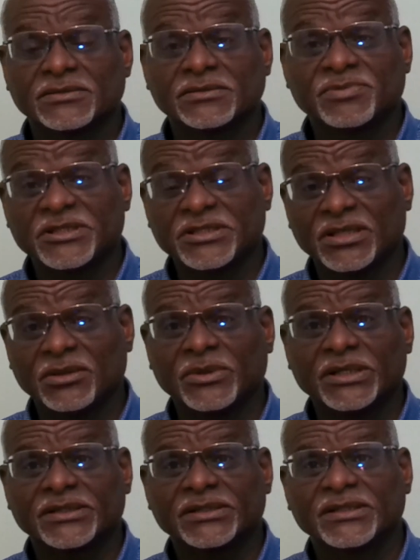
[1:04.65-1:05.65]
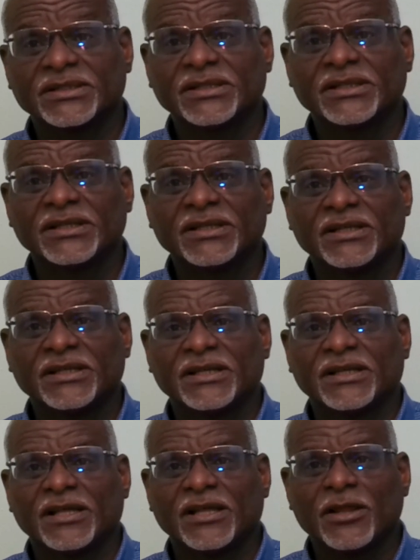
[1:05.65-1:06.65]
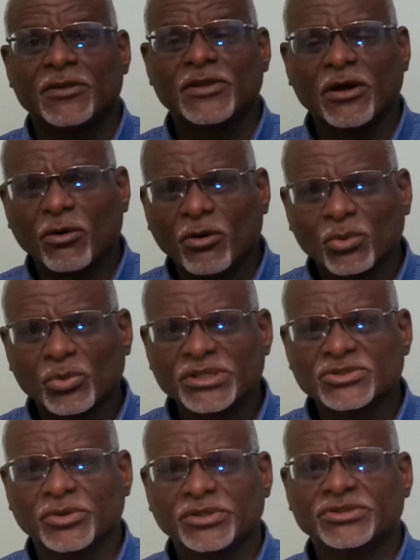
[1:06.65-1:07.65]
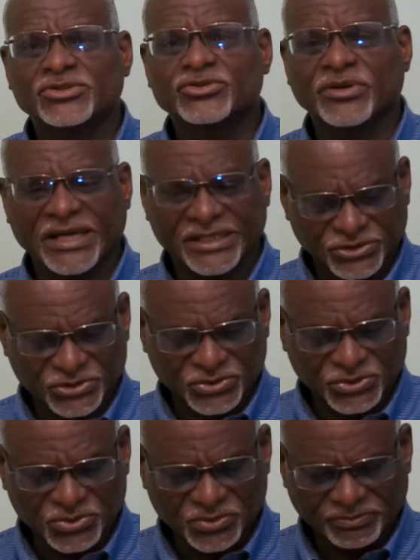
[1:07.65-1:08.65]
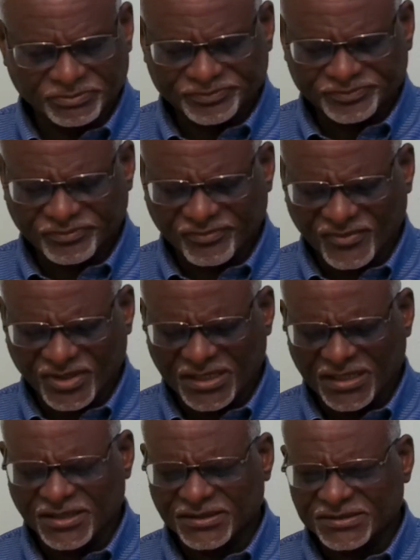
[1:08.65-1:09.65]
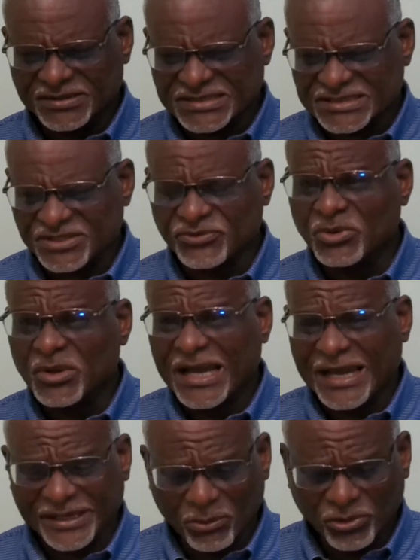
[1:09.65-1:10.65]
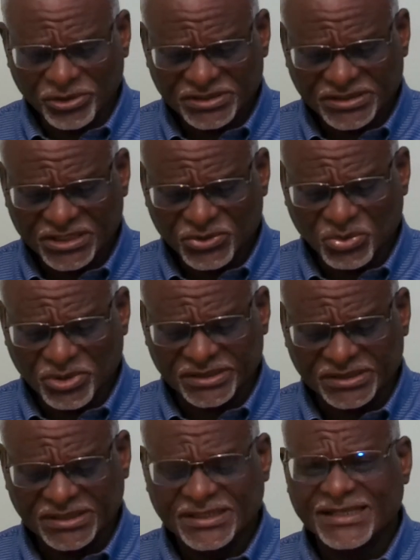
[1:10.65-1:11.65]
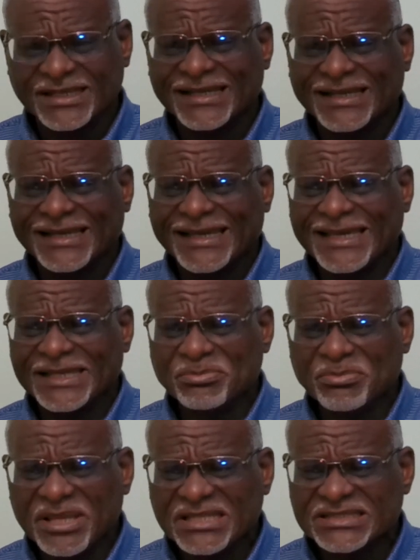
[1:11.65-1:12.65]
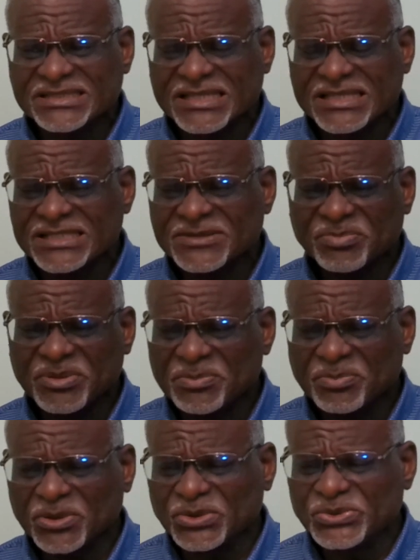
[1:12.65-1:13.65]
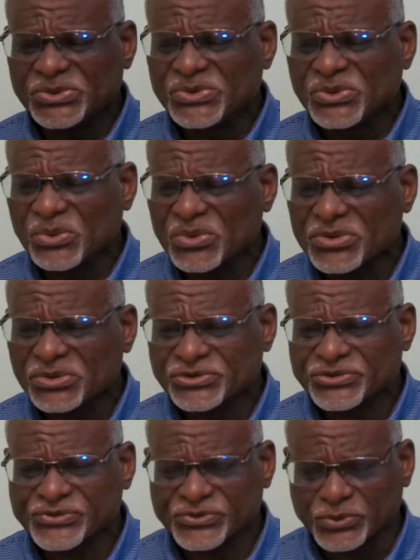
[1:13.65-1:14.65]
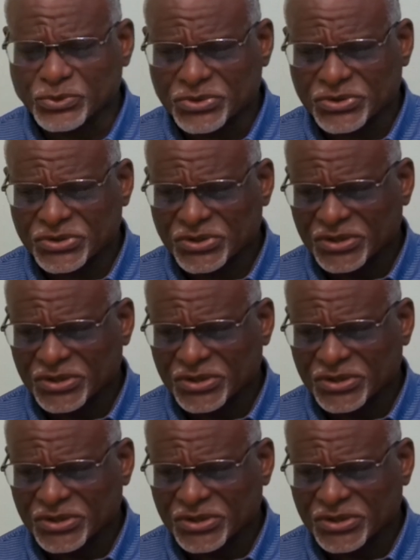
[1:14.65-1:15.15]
But you know what? They're always going to try to uh, deceive you. And I want to tell you what, it means these people know the truth,